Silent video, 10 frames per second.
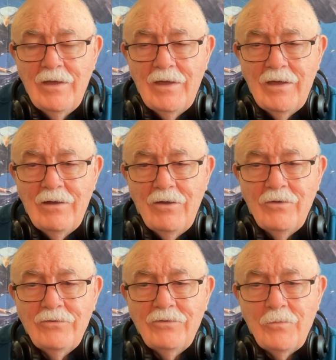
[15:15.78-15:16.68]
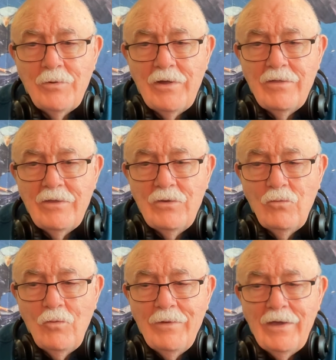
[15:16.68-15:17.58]
And I also pray that you
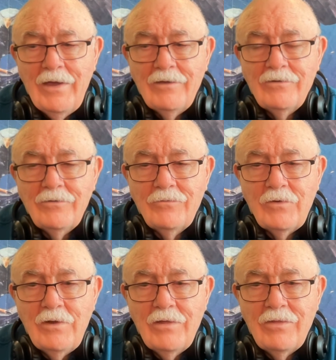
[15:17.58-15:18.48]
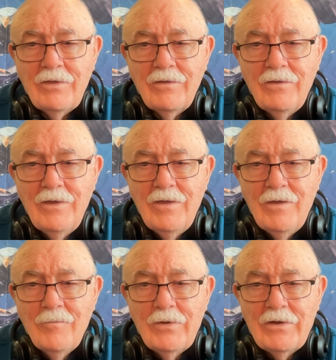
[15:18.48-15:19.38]
will be anxious for nothing,
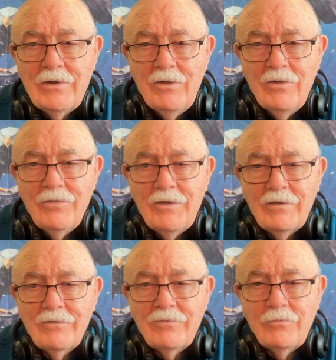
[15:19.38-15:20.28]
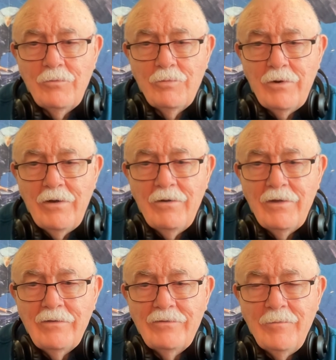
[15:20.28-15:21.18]
but in all things, through prayer
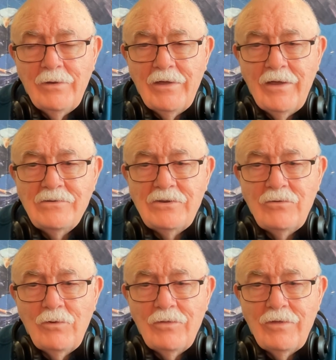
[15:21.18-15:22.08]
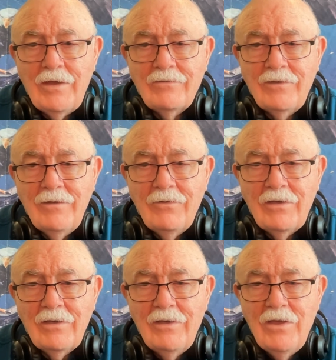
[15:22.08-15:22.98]
and supplication with
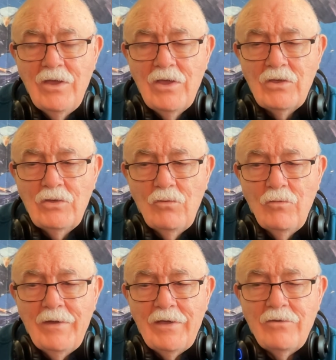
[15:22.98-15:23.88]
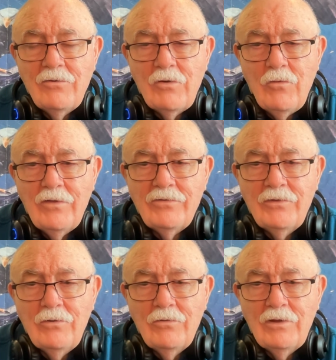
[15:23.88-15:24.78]
thanksgiving, you will make your requests
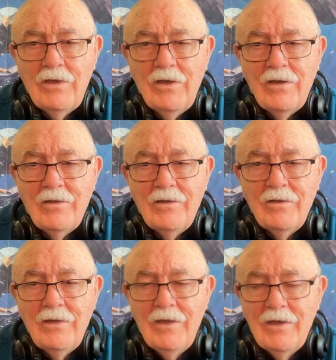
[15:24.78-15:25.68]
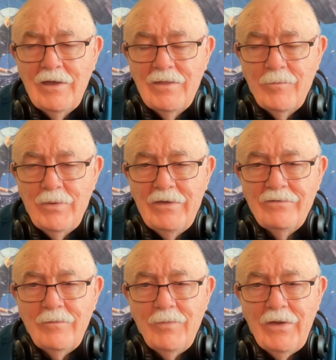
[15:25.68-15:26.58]
known to God. And the
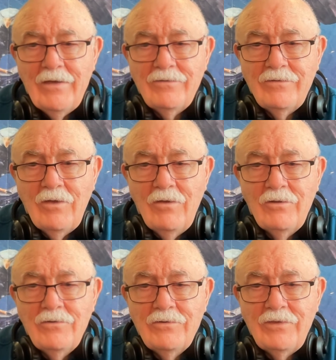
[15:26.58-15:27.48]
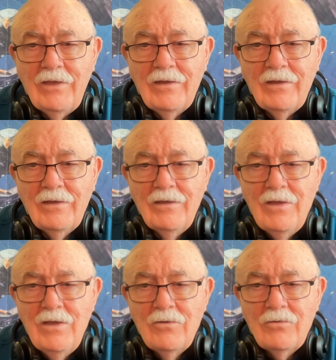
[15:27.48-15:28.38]
peace that passes all understanding
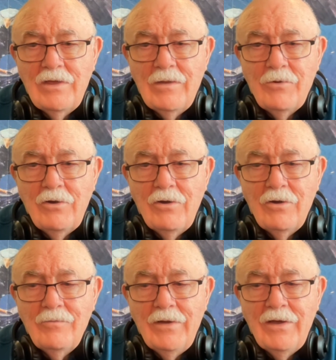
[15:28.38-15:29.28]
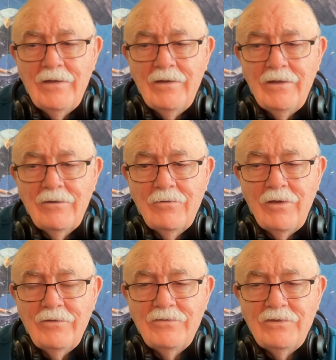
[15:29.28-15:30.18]
will keep your heart and mind in
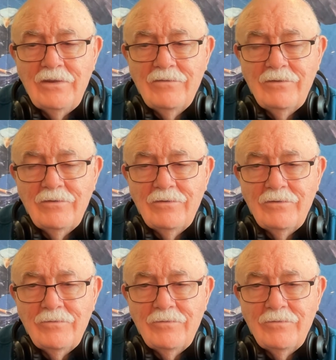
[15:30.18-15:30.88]
Christ Jesus.